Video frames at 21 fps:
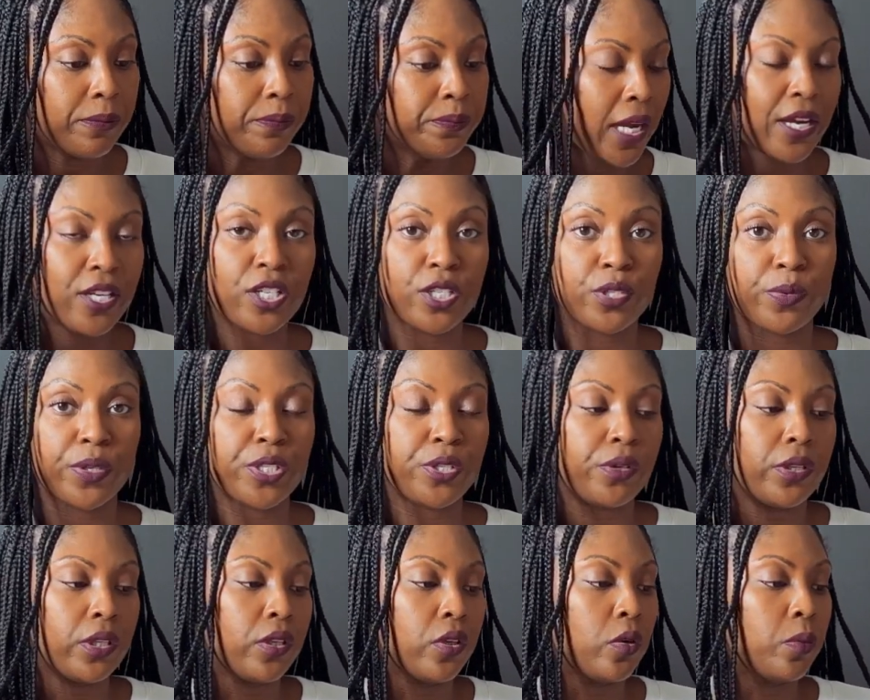I'll just read you
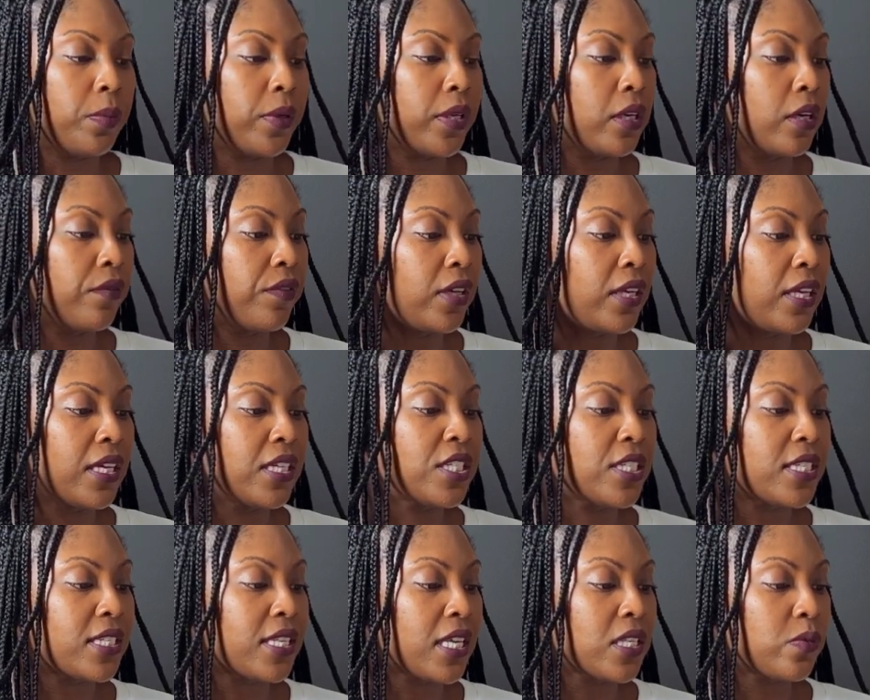a little bit of it. It
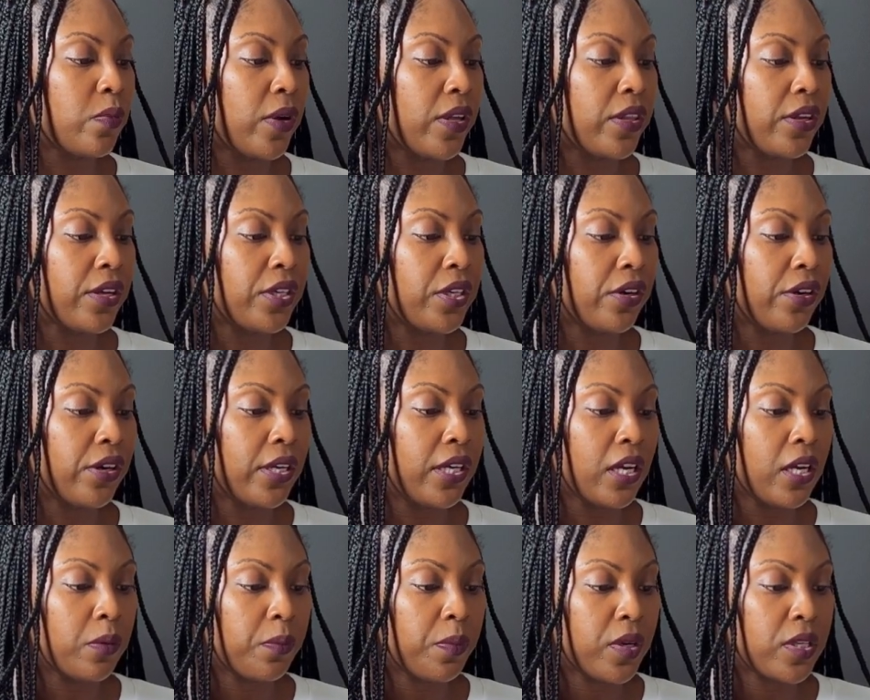just says, whether you're a
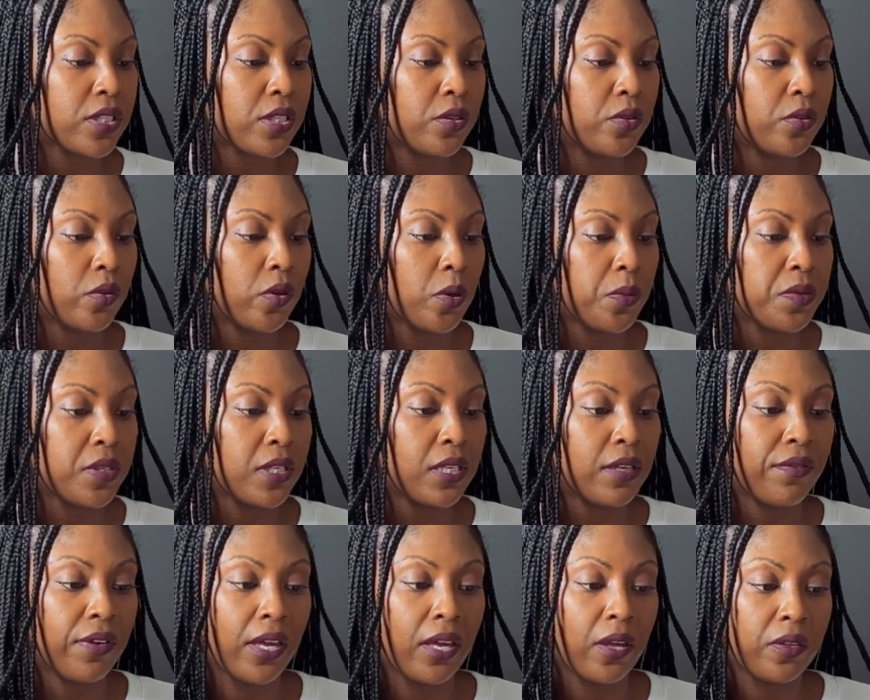young person who hopes to live
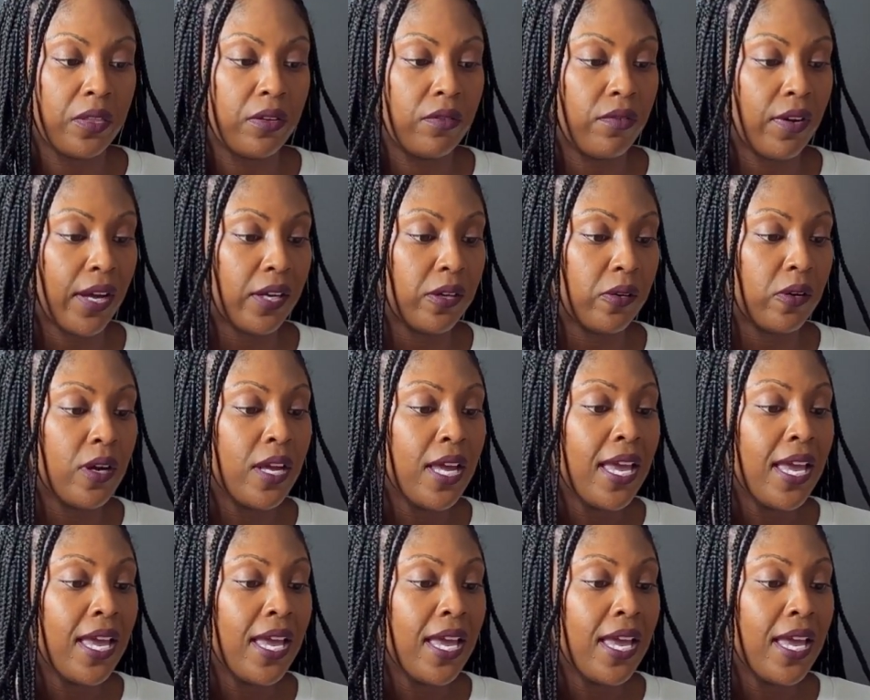a healthy, vital,